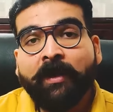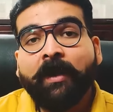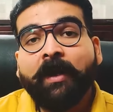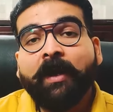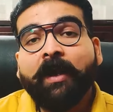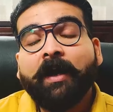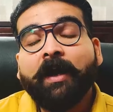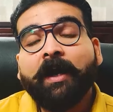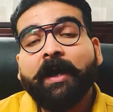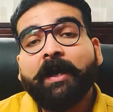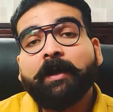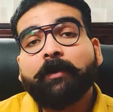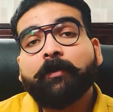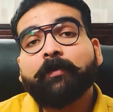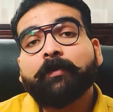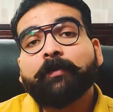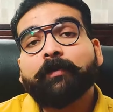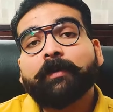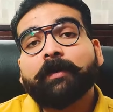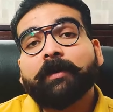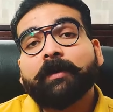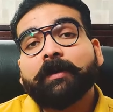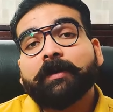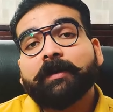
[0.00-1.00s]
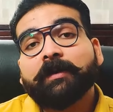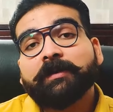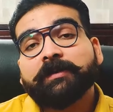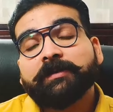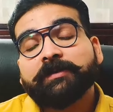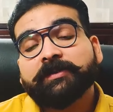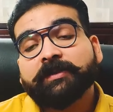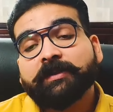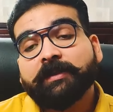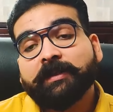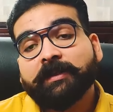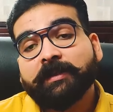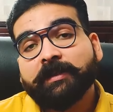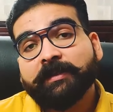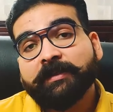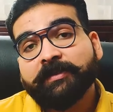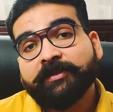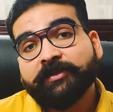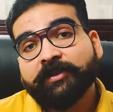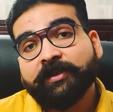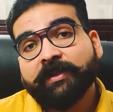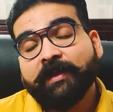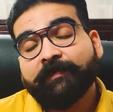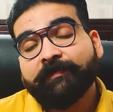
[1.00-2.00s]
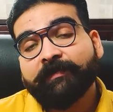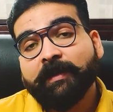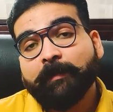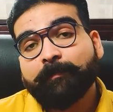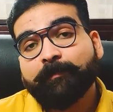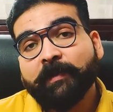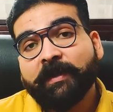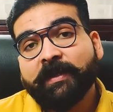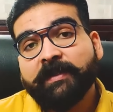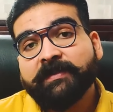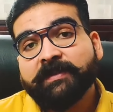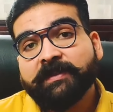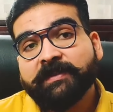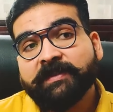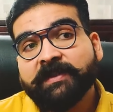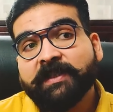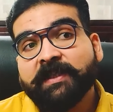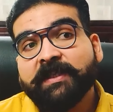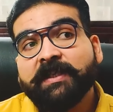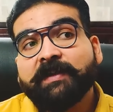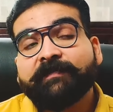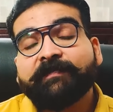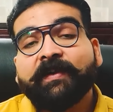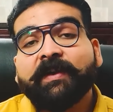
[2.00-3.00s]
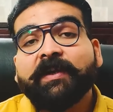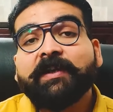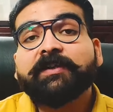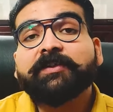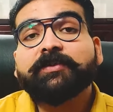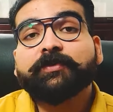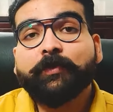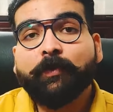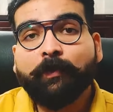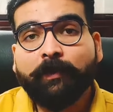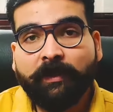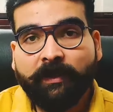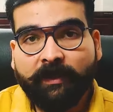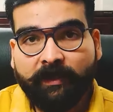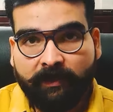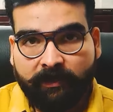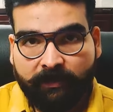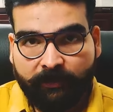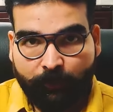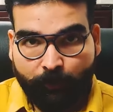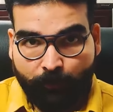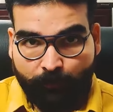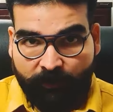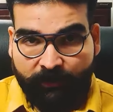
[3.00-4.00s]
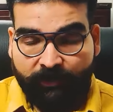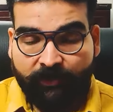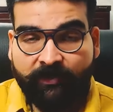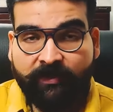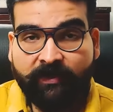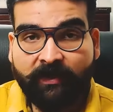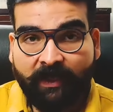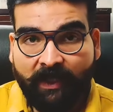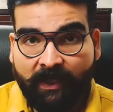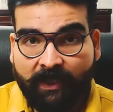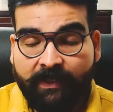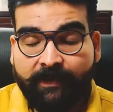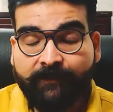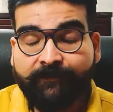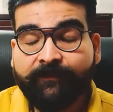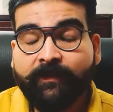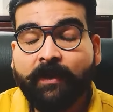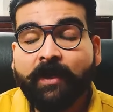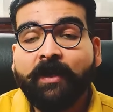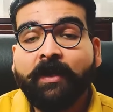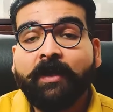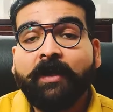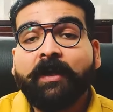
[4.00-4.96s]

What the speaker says: How Ishta Devata plays a significant role in a human's life?